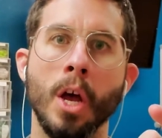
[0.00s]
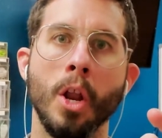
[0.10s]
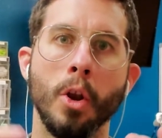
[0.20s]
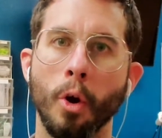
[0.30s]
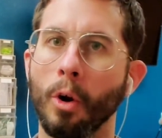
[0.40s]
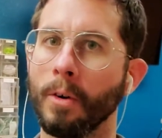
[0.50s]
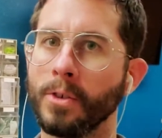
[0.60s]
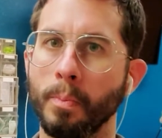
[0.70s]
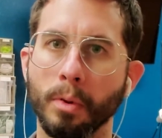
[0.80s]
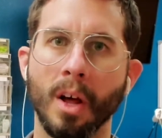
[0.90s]

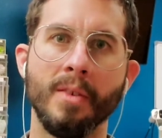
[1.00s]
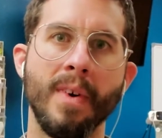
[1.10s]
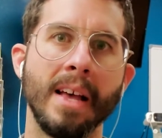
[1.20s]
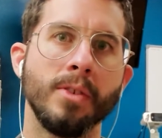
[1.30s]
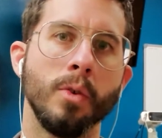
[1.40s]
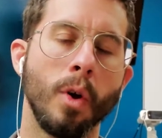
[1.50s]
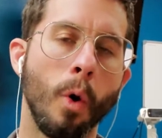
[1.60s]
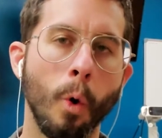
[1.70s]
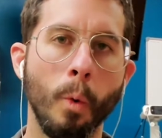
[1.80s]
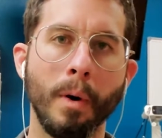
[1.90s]
nerves, blood vessels, a
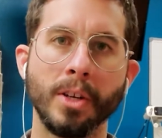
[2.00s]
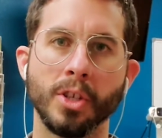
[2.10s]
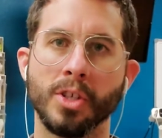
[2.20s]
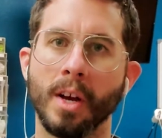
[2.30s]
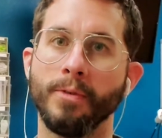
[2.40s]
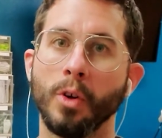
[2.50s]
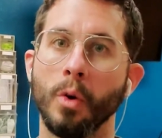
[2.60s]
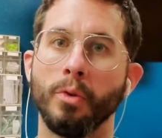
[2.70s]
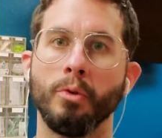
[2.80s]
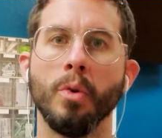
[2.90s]
whole bunch of stuff to
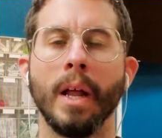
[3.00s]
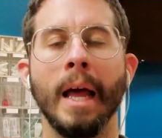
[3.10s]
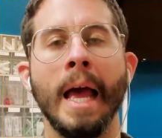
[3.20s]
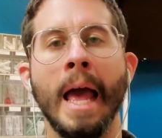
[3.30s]
go through it.